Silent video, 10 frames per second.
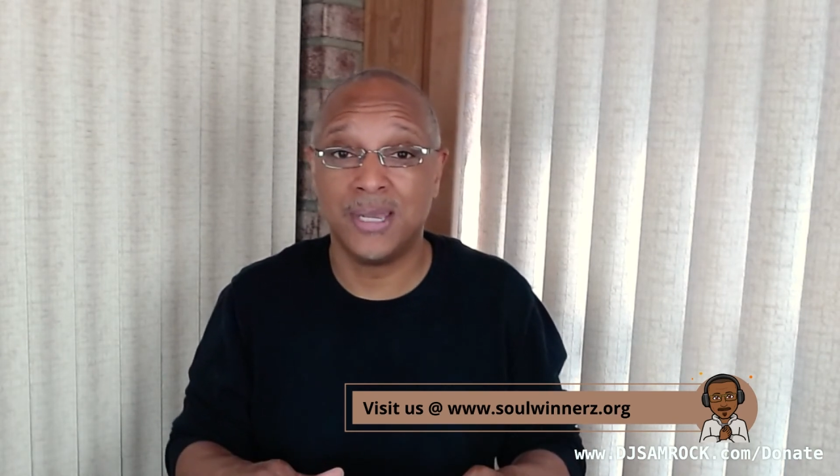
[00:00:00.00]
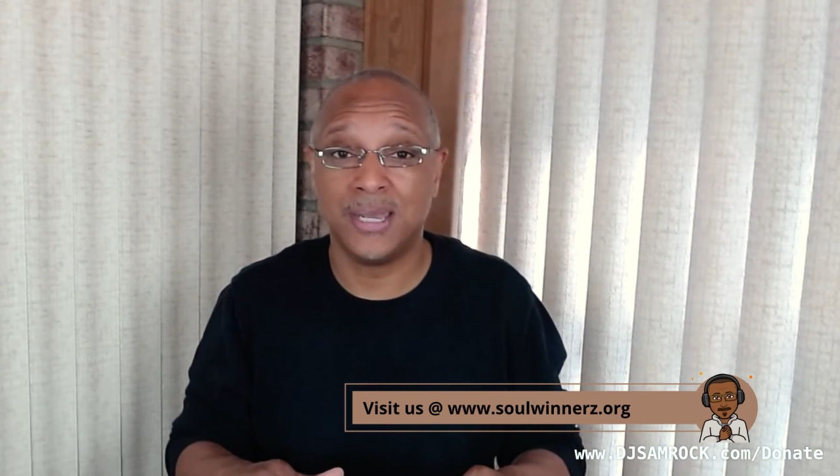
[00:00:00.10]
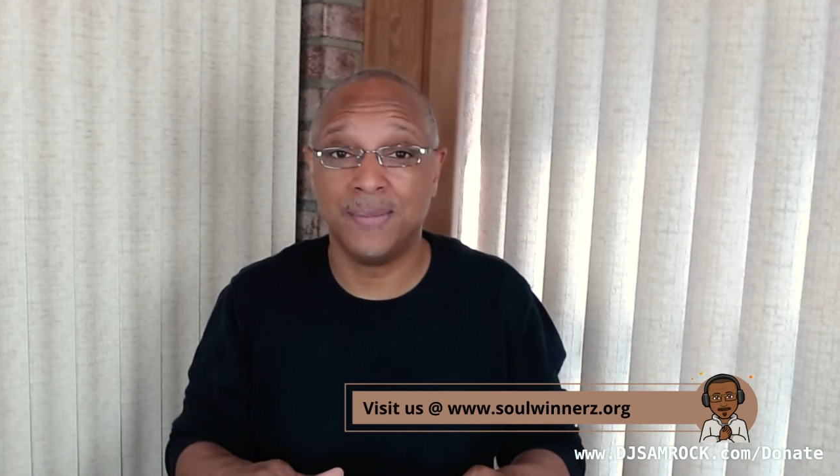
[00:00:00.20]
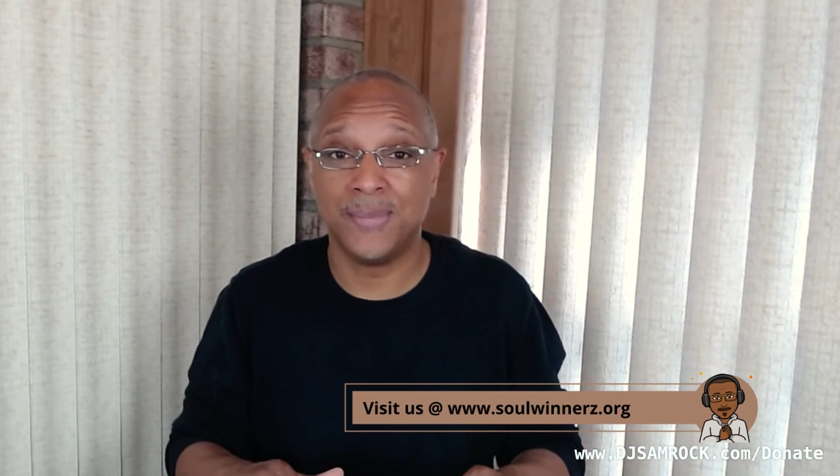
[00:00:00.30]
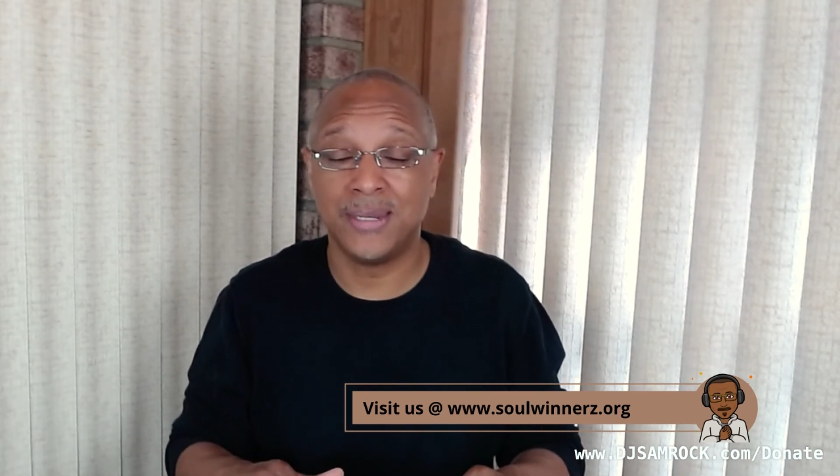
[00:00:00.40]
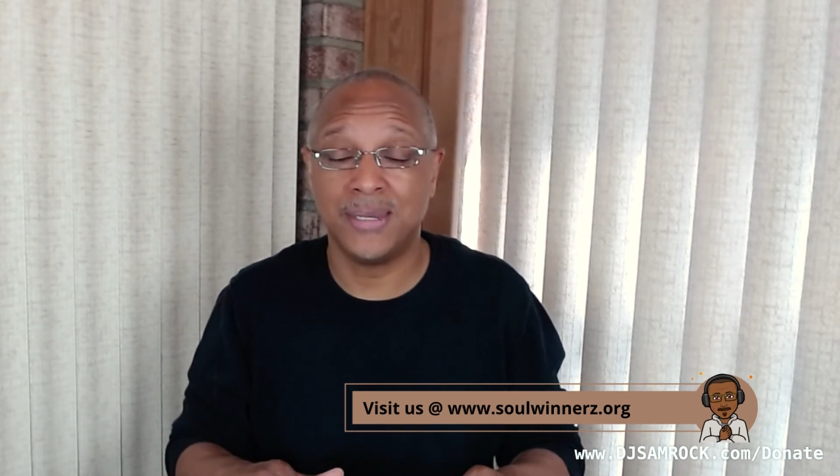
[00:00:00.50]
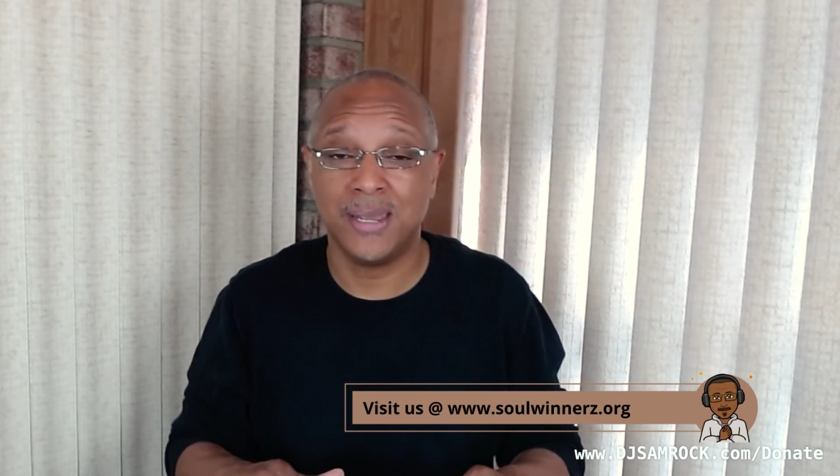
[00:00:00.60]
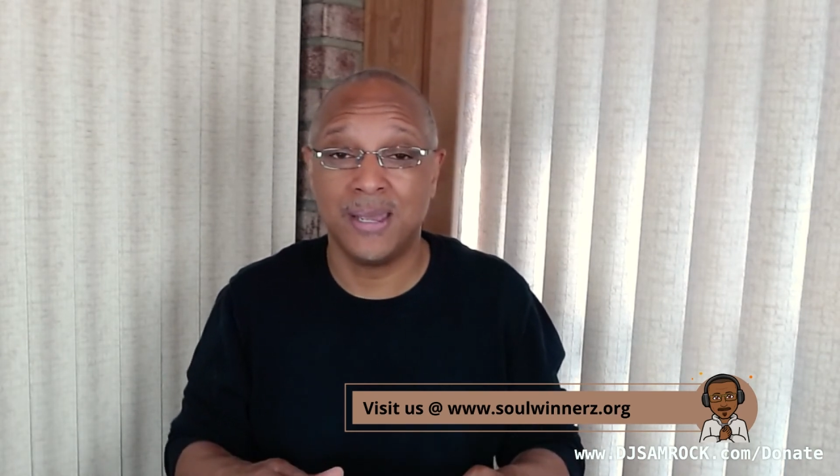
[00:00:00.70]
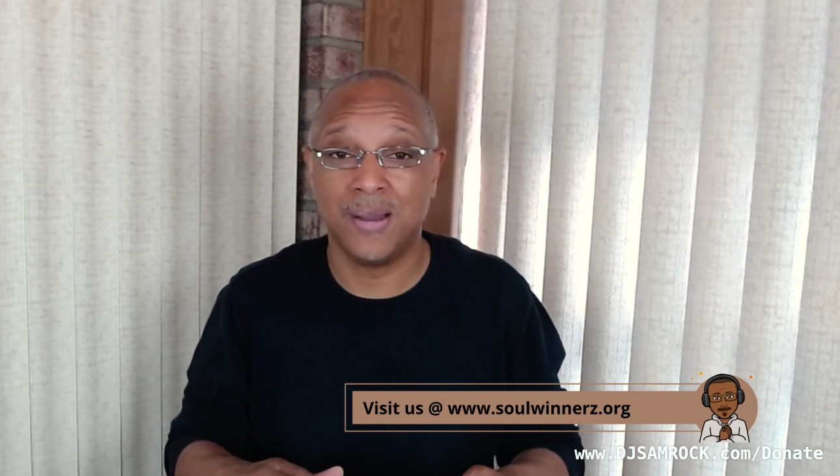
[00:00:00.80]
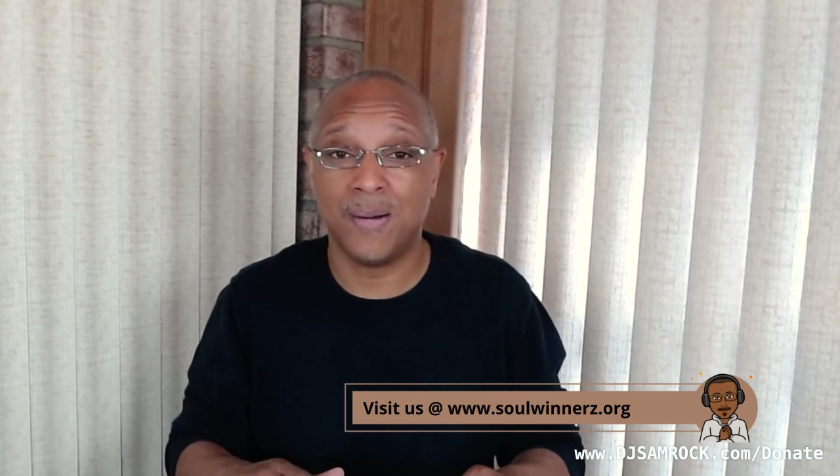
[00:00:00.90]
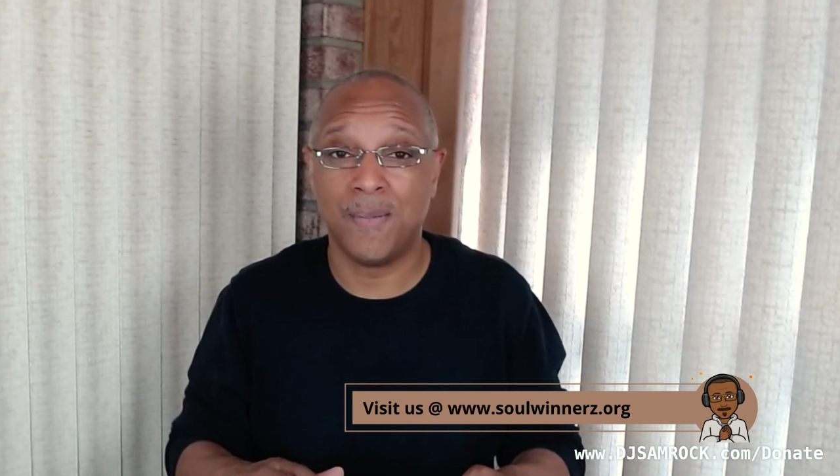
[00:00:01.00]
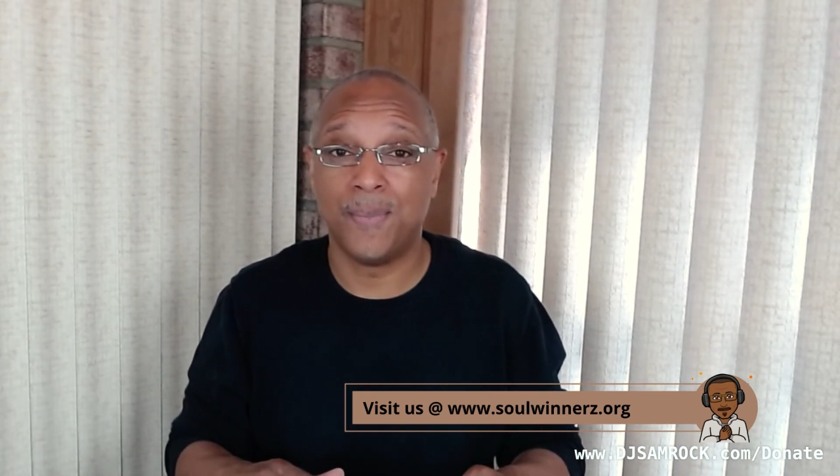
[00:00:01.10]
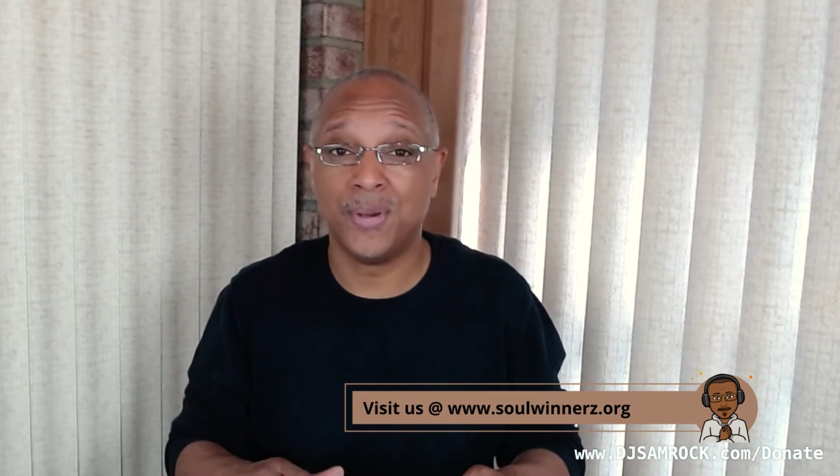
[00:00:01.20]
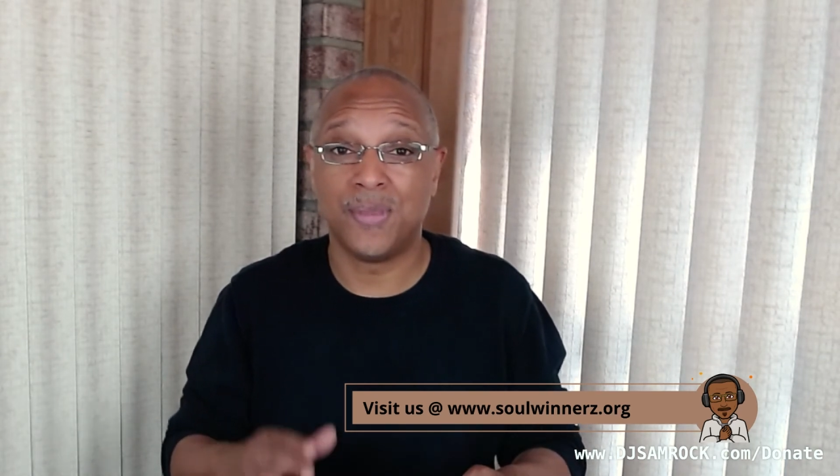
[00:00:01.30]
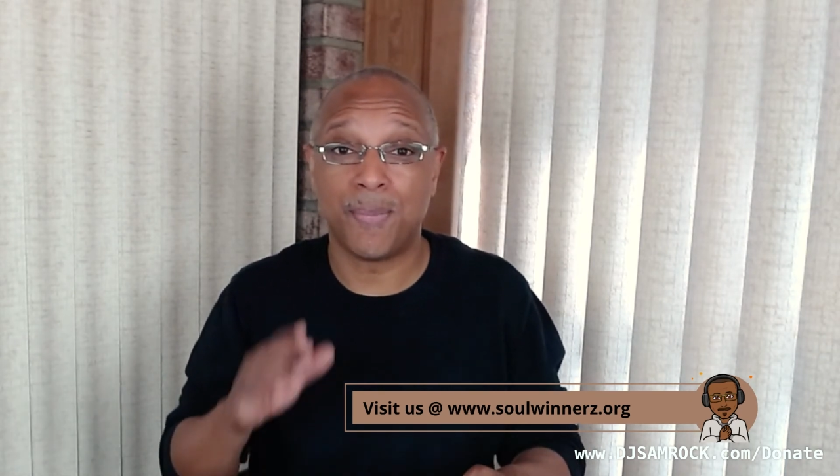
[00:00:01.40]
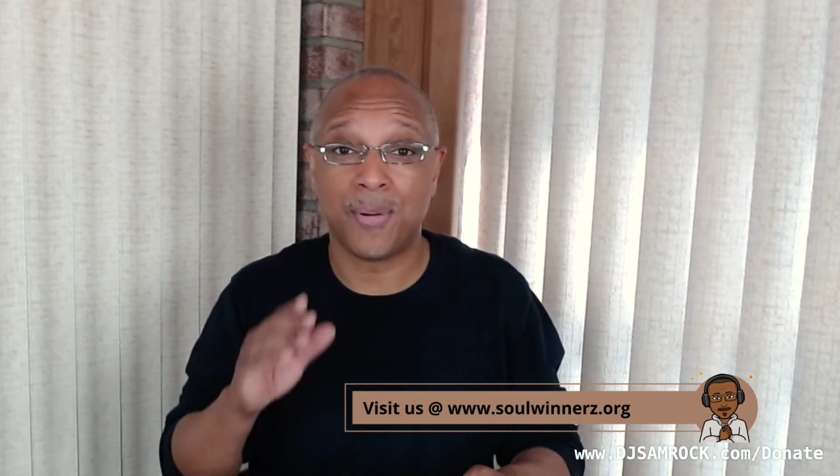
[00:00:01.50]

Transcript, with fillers: Amen. Um, but the